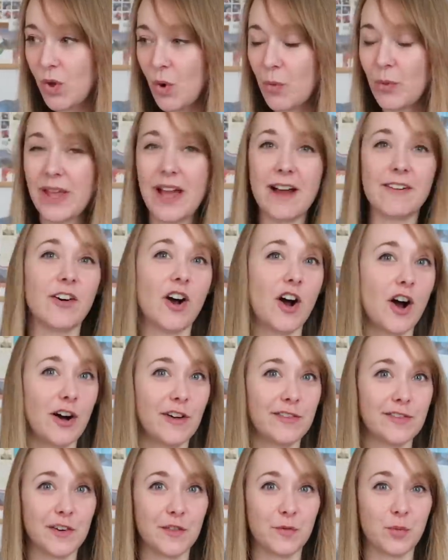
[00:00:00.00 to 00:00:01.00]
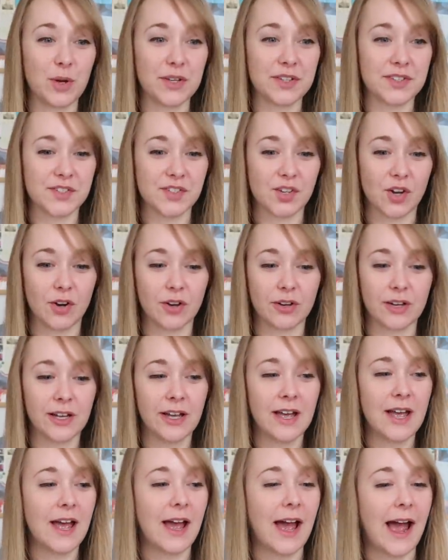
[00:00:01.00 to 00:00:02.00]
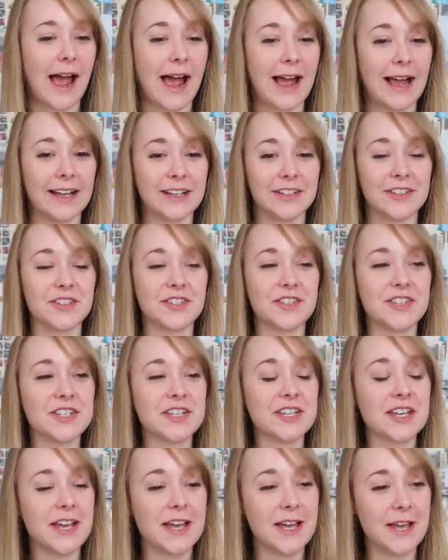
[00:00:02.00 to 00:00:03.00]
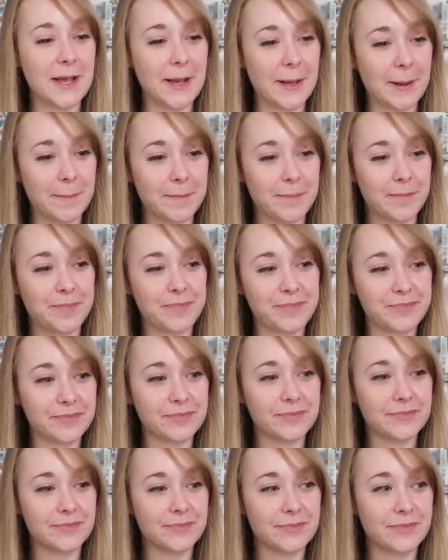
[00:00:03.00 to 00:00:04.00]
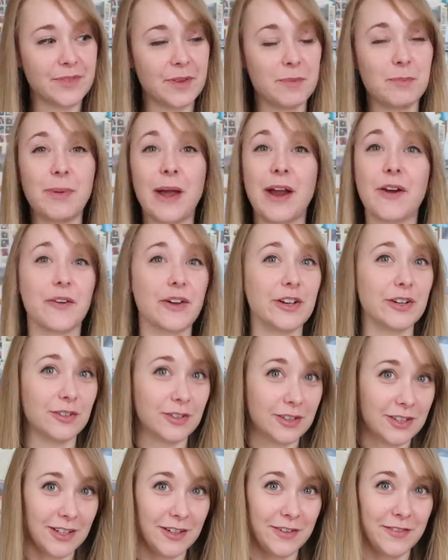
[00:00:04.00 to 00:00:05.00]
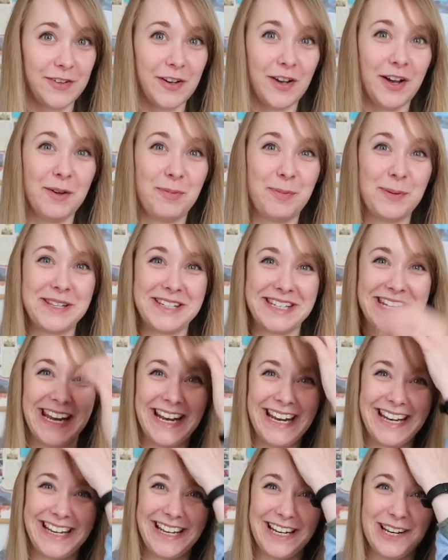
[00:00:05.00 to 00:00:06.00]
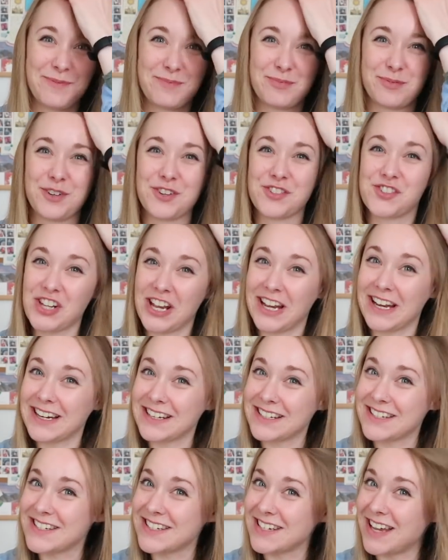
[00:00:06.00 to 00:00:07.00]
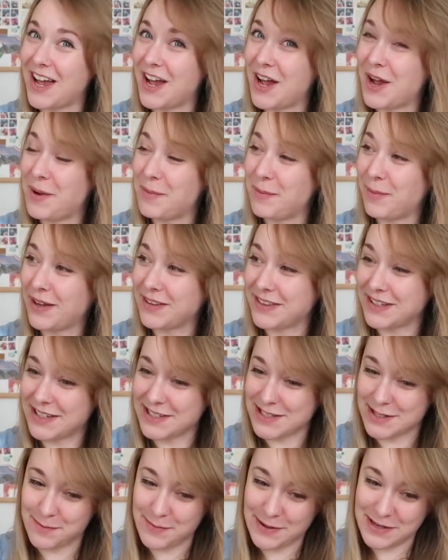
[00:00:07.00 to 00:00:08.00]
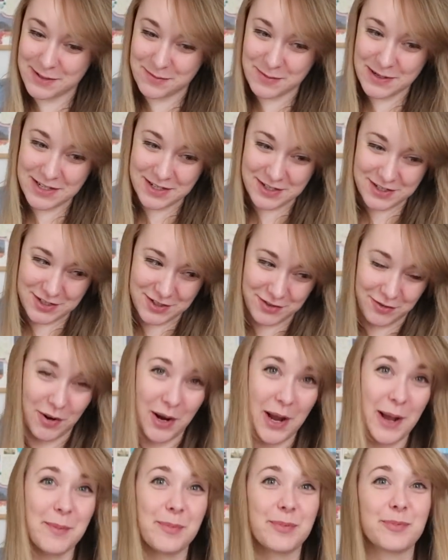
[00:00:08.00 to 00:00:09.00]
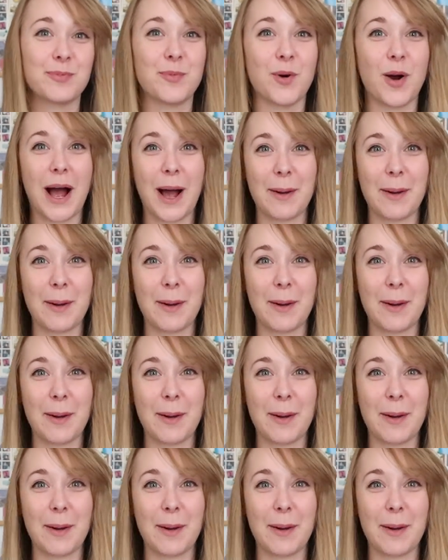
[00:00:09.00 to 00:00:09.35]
We have half of one sock and the burial of a particular project, I think is the best way to describe what